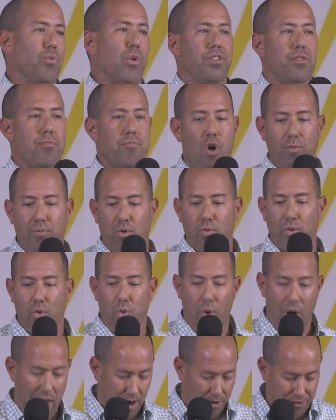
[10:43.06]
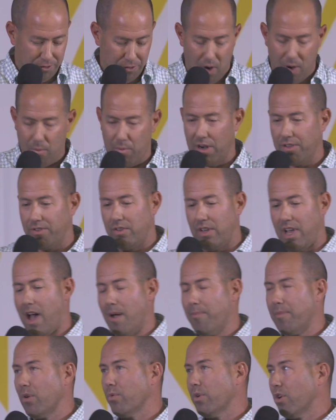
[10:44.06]
what the moment required. So I want to
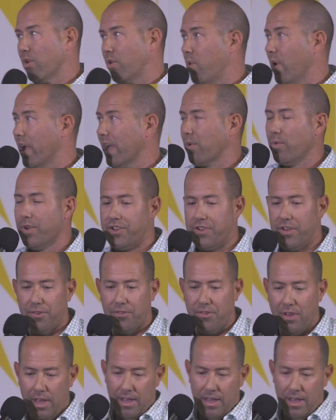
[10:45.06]
comment real quick, which is,